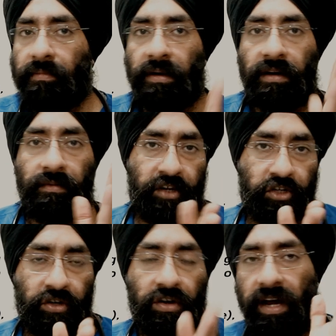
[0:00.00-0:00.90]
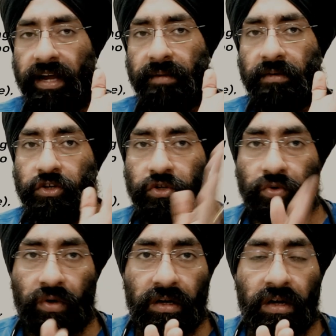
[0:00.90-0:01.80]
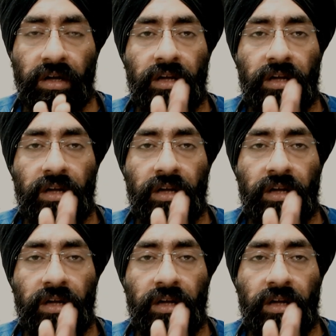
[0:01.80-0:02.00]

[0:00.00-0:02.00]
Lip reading: blood pressure, high blood sugar.